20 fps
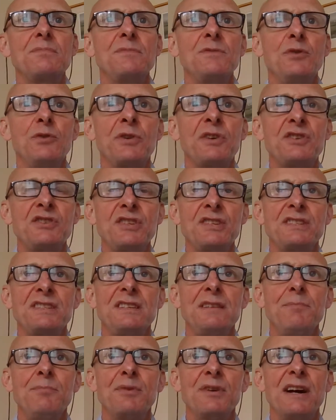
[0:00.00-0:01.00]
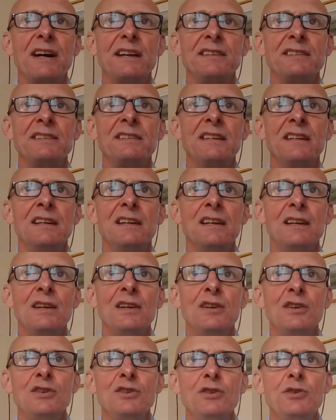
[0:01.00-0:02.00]
your existing brand,
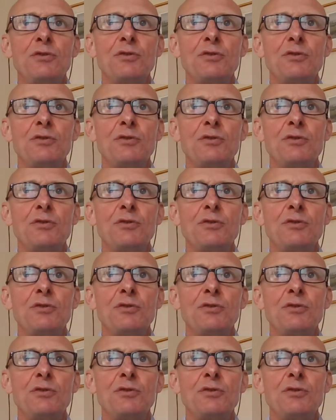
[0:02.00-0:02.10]
you